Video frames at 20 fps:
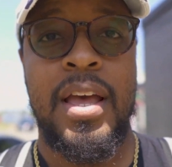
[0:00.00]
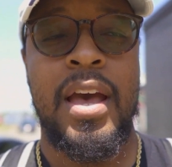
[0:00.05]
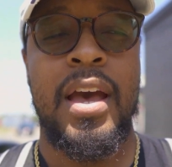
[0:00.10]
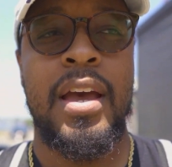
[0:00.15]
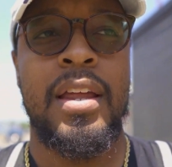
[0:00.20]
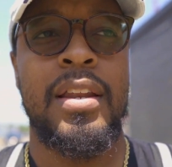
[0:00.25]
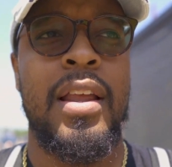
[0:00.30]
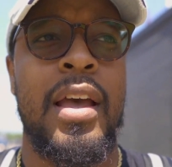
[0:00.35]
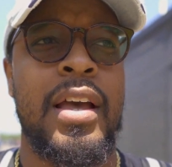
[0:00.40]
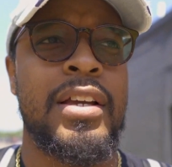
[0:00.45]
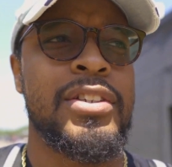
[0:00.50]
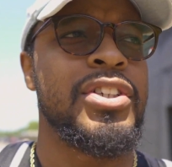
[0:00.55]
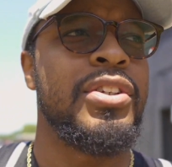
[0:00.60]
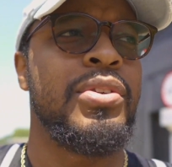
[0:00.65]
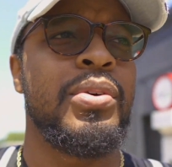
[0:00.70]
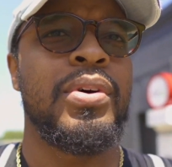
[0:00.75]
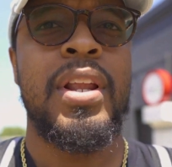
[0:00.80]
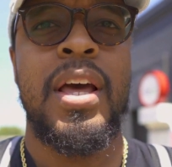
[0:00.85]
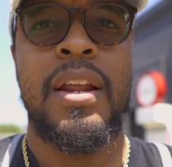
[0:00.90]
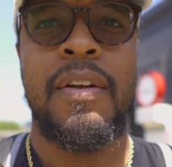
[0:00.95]
I actually
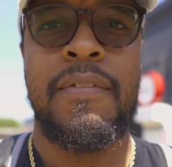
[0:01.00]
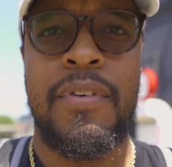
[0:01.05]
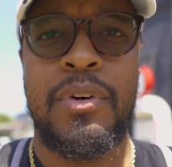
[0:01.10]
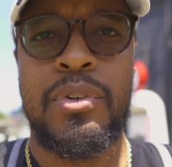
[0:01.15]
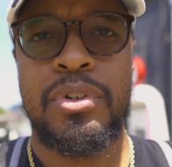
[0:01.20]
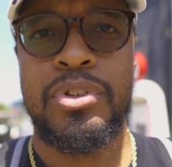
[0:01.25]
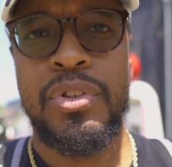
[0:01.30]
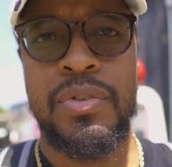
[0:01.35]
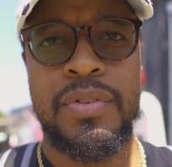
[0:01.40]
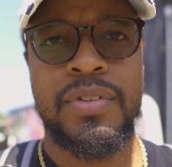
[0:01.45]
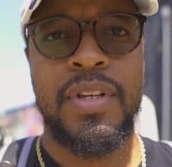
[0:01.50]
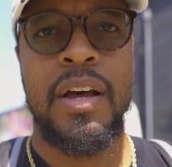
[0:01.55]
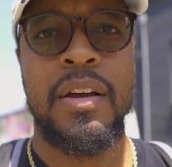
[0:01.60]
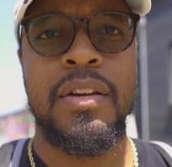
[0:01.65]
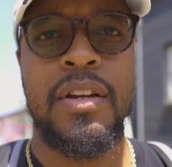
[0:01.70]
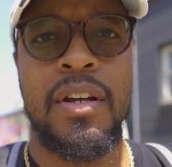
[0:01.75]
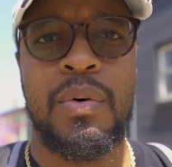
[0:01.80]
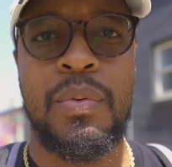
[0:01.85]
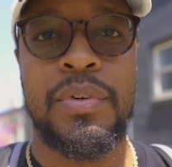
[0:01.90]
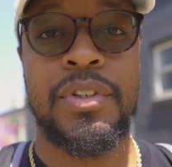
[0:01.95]
do a lot of photo shoots out
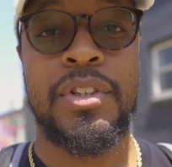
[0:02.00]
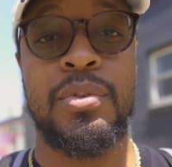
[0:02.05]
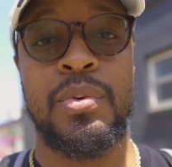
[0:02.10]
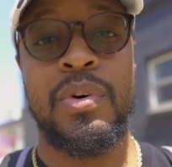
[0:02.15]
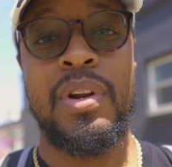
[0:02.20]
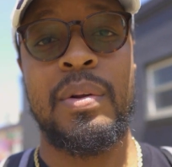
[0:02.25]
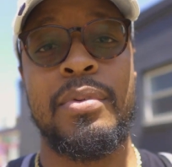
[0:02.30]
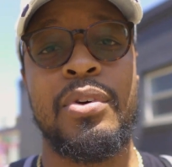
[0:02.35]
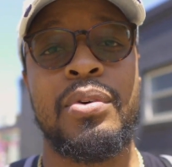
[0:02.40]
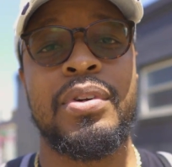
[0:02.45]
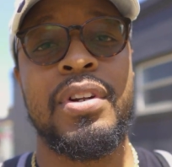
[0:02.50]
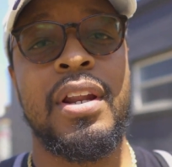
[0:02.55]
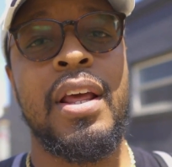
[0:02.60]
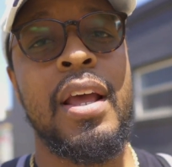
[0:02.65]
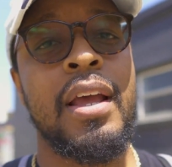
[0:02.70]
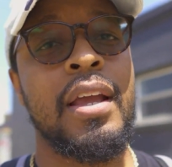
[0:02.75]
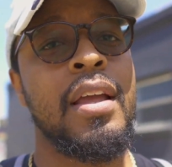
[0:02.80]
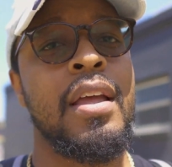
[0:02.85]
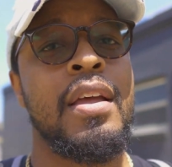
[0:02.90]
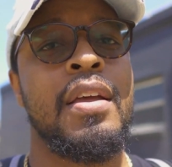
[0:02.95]
here, which is what I'm doing
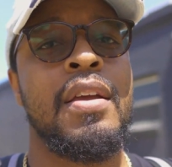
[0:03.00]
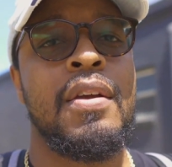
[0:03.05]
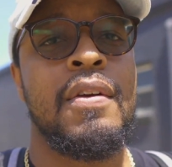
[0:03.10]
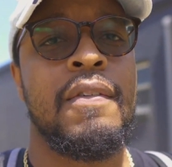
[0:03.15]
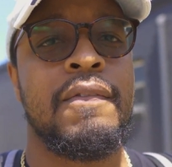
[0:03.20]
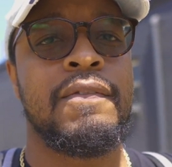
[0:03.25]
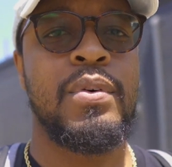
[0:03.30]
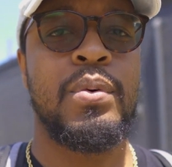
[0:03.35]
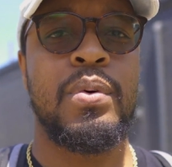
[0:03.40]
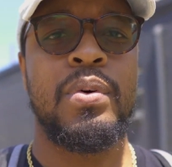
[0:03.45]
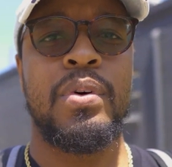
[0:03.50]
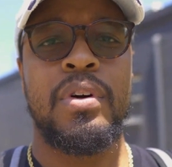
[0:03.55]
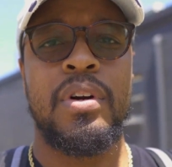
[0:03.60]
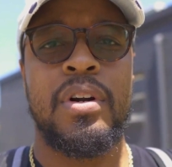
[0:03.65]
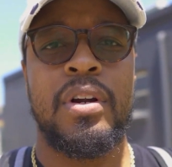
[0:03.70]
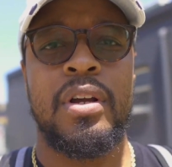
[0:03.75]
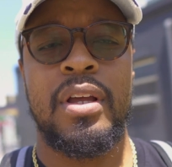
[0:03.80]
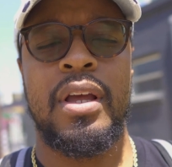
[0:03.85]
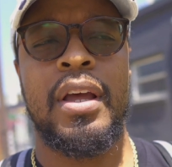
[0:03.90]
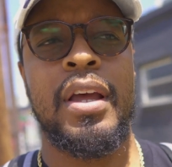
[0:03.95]
today
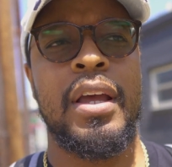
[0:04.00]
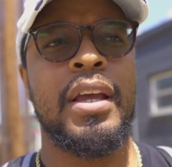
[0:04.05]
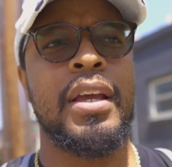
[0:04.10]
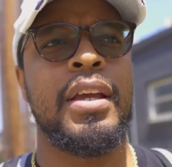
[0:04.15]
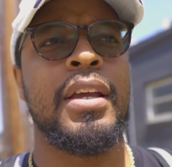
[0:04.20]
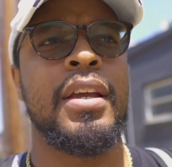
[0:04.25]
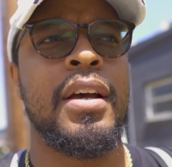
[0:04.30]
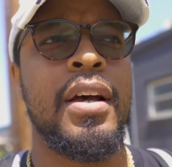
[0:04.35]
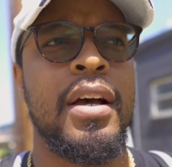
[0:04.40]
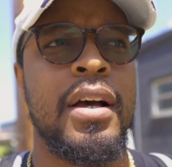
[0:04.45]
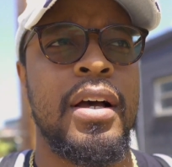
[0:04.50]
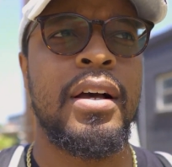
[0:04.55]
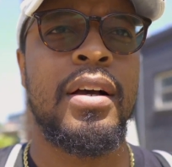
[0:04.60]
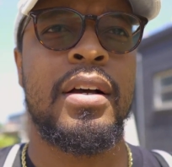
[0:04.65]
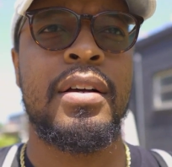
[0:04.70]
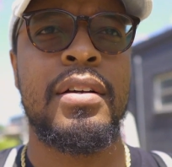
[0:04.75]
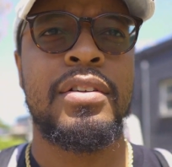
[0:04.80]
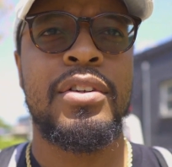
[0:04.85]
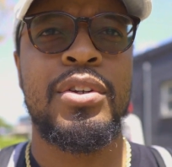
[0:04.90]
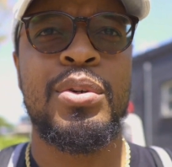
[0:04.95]
for
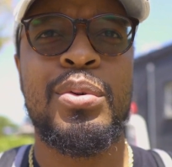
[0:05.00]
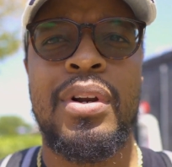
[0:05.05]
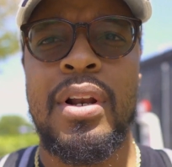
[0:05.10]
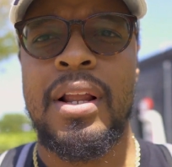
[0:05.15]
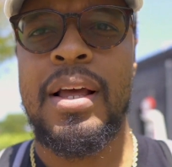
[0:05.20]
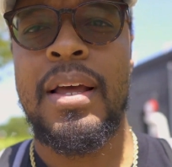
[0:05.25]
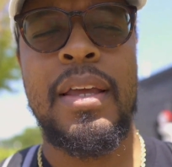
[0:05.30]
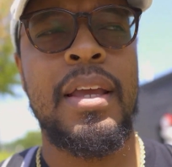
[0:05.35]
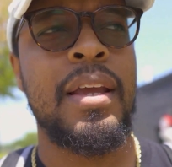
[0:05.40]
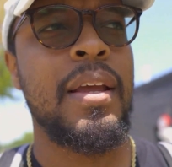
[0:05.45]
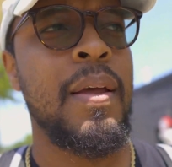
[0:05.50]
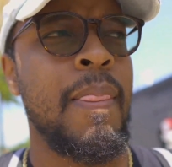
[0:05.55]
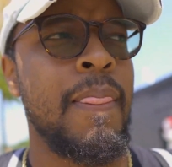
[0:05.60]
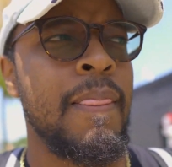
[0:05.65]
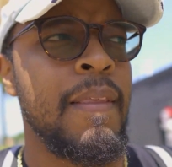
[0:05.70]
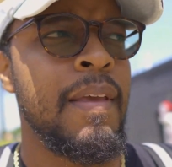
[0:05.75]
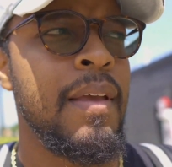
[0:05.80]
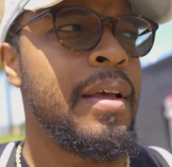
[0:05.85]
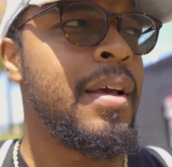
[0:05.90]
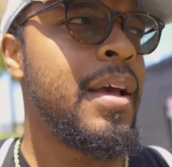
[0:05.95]
a new client,
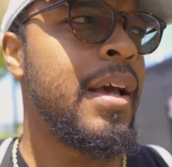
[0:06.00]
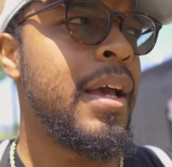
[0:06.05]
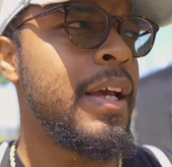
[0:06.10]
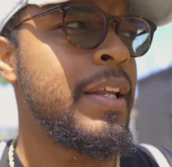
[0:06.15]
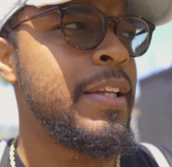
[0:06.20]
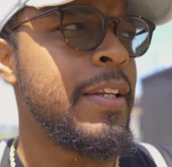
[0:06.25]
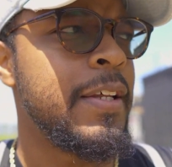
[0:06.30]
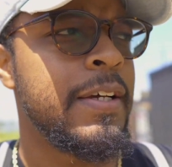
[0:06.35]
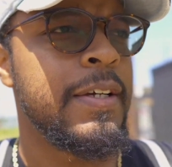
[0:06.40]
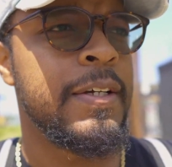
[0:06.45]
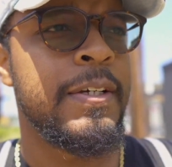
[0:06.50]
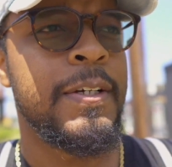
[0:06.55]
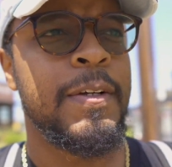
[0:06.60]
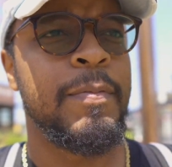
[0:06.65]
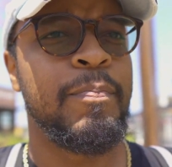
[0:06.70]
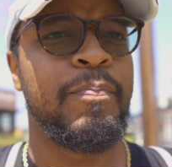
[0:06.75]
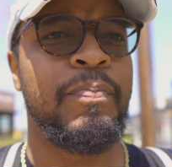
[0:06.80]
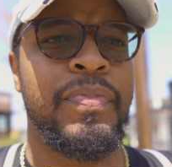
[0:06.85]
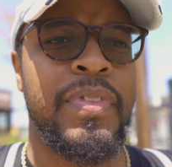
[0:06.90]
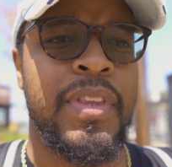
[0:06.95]
and
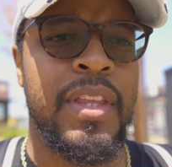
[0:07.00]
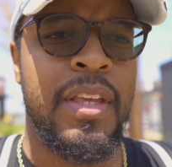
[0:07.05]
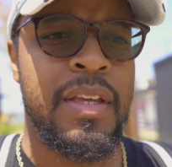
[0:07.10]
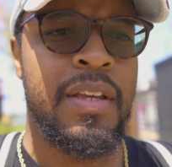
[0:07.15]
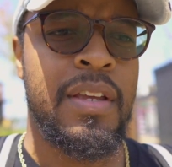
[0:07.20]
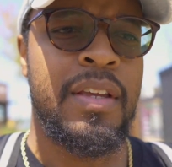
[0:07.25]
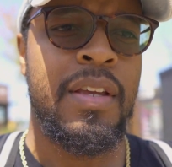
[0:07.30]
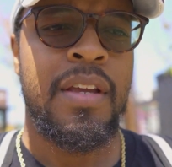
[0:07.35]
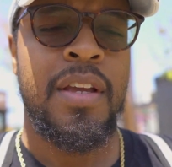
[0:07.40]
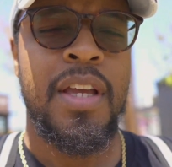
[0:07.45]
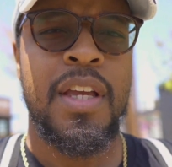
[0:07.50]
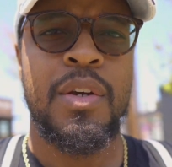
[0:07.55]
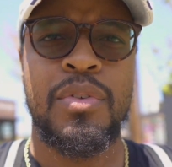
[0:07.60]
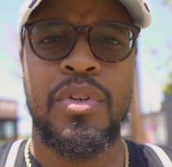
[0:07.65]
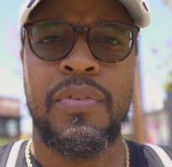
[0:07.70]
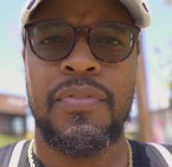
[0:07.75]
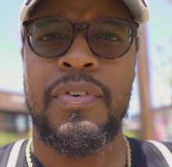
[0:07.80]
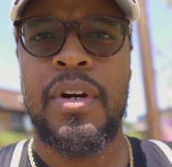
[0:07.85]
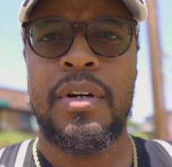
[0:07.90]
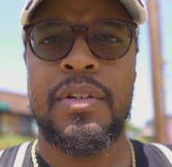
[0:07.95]
he was
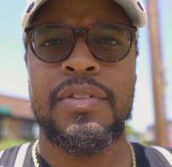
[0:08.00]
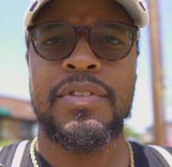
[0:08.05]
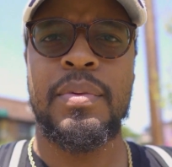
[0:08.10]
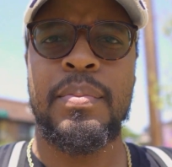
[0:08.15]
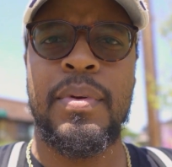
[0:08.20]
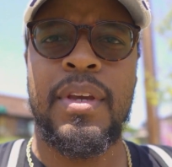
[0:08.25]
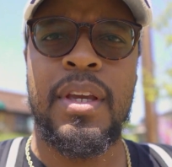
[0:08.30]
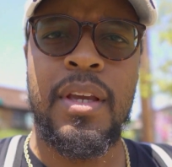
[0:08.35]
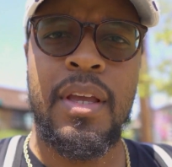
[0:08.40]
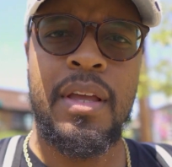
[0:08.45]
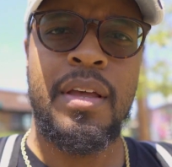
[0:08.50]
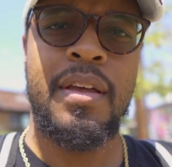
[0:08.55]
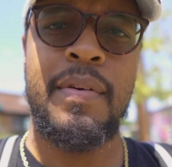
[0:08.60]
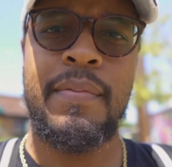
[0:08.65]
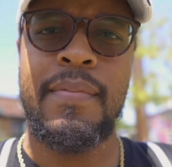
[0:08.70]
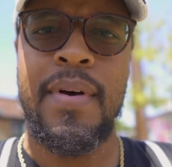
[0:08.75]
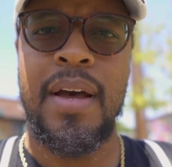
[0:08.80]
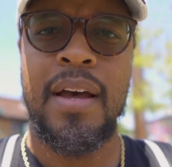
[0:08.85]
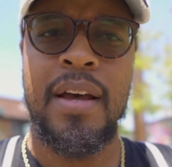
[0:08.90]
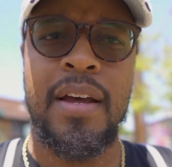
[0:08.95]
referred to me
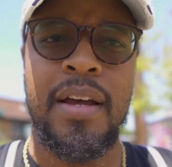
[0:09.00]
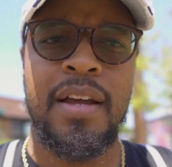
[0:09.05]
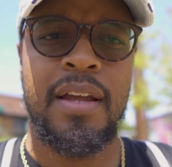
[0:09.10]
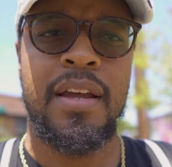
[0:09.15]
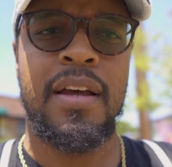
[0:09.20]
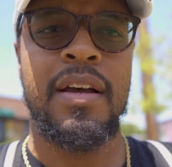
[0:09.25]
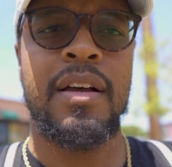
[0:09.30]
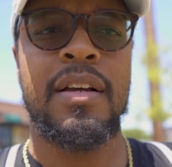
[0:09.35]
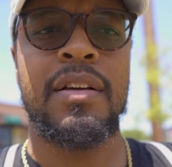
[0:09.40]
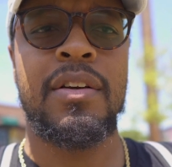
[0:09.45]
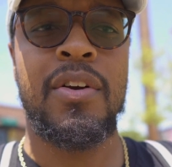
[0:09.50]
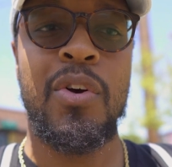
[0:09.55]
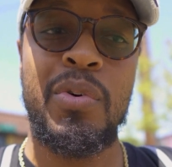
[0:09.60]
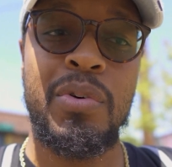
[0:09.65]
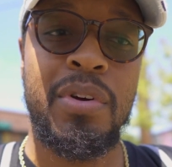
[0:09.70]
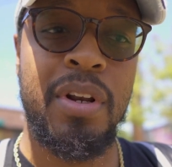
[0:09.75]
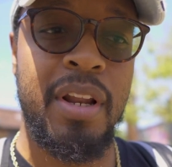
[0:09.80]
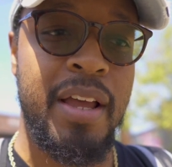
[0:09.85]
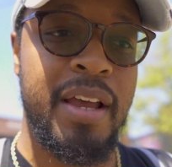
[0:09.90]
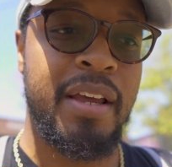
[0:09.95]
by an
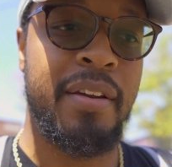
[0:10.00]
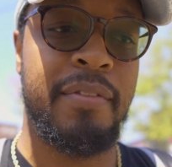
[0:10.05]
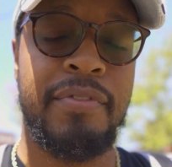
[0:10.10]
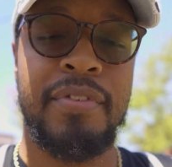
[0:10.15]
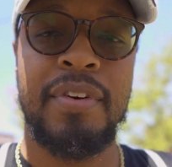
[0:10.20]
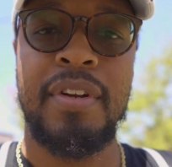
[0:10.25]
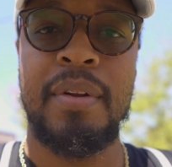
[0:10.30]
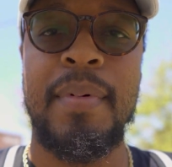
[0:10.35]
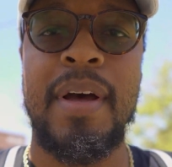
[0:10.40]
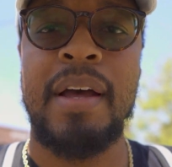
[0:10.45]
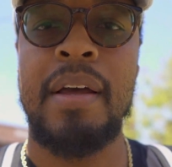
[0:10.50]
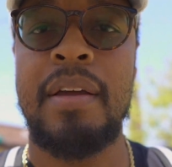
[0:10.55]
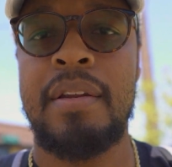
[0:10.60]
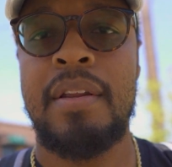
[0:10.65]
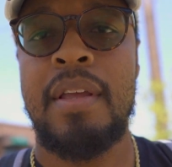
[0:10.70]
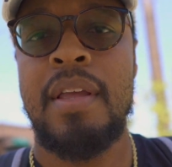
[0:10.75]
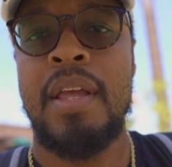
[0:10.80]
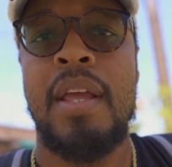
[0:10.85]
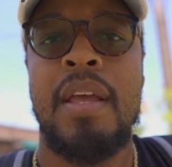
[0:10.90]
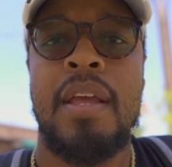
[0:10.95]
old client and friend of mine,
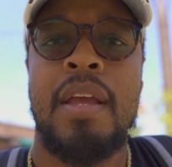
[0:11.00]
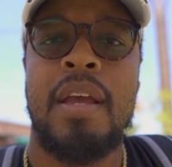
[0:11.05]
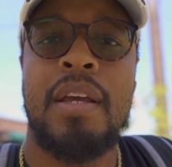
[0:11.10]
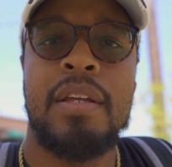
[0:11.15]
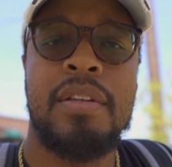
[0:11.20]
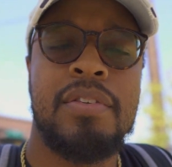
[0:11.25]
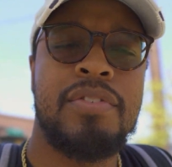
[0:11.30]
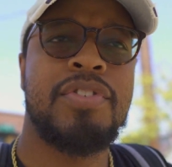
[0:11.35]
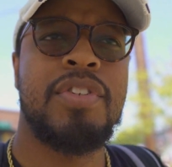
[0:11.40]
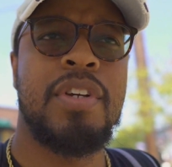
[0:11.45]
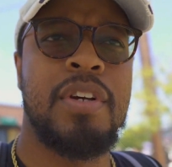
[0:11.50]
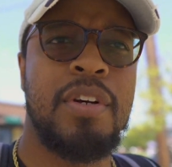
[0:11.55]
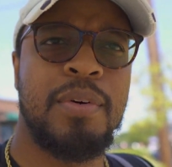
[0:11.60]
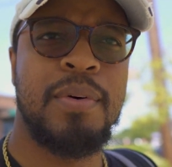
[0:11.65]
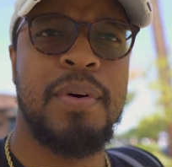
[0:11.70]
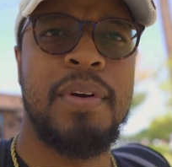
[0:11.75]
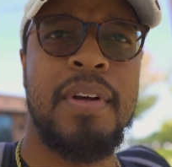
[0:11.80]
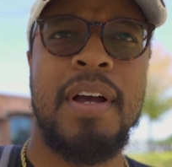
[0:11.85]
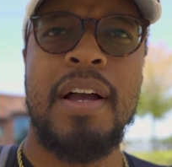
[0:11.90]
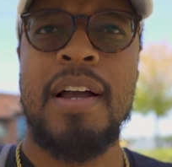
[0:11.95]
and
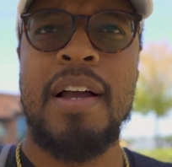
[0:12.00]
so